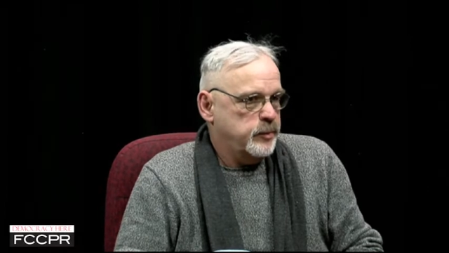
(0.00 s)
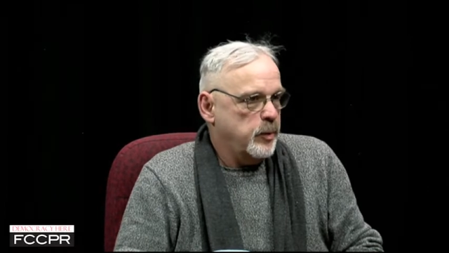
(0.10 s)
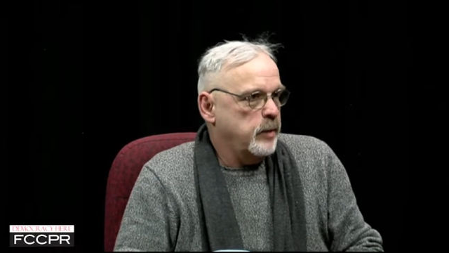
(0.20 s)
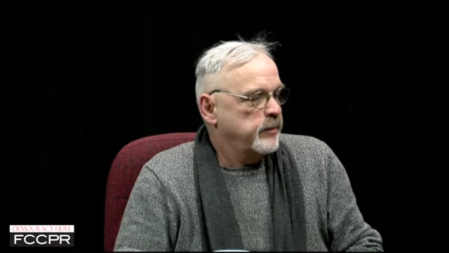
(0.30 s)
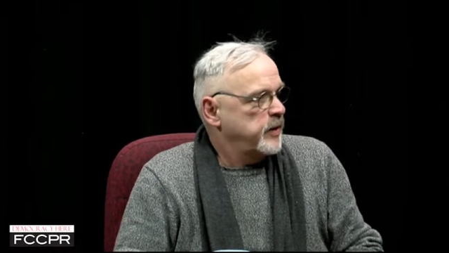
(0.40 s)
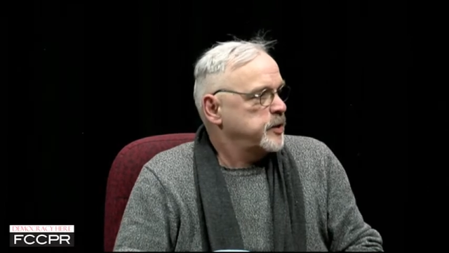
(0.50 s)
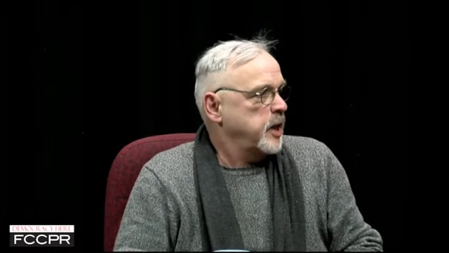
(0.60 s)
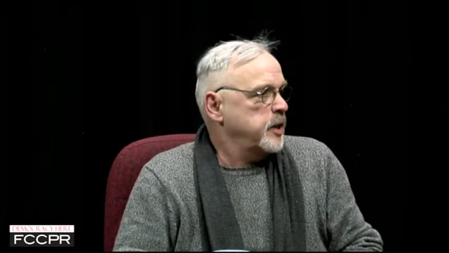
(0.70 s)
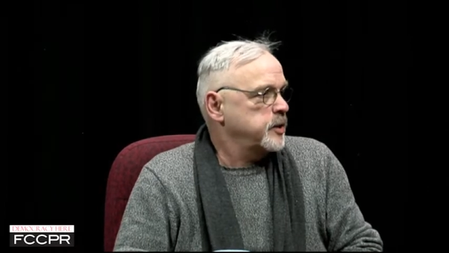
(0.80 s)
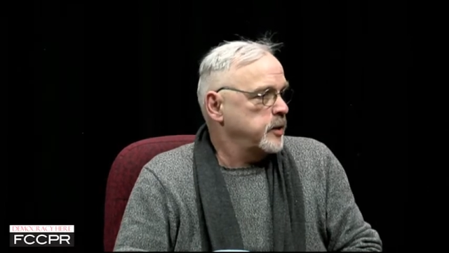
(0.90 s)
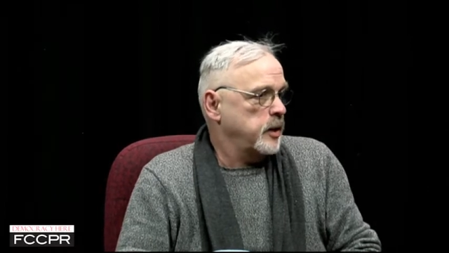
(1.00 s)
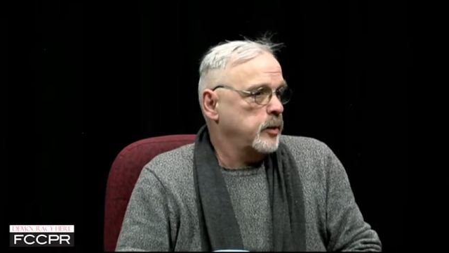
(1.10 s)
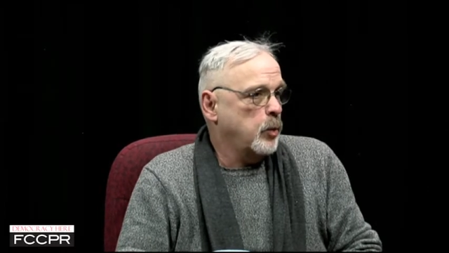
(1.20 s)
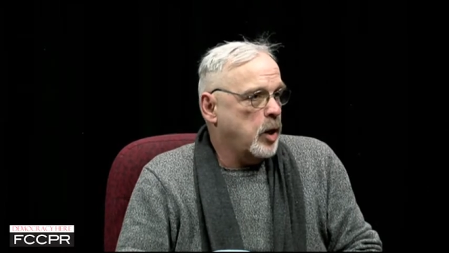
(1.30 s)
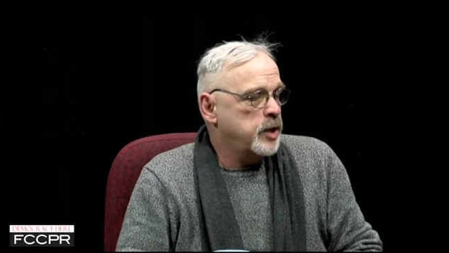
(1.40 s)
Department of Education down
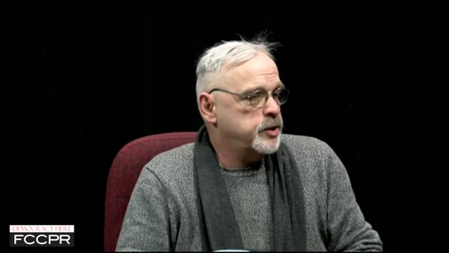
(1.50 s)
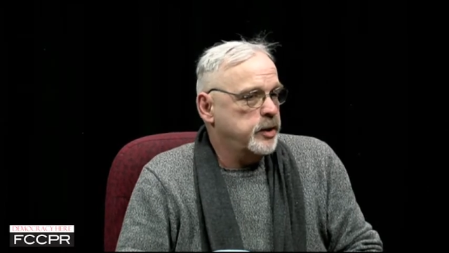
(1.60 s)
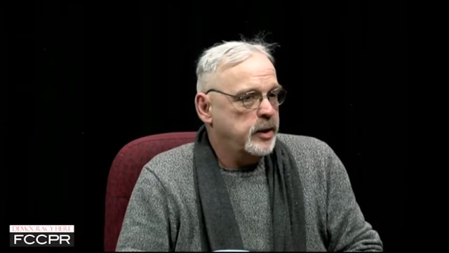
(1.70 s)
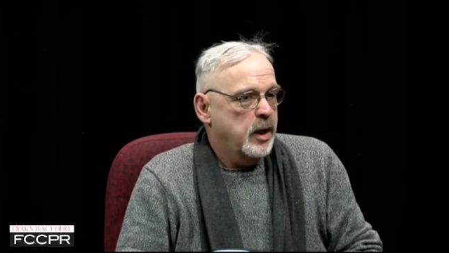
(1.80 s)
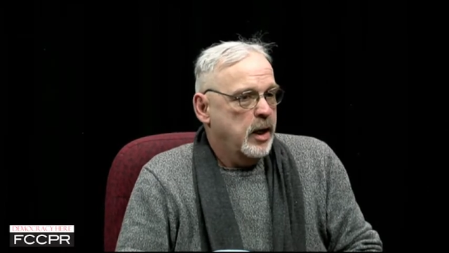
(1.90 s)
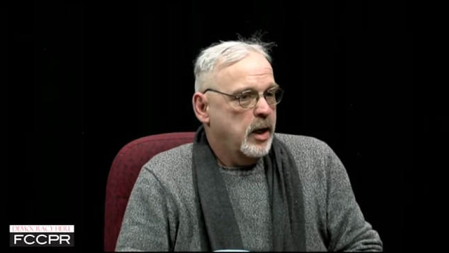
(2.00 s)
in Washington,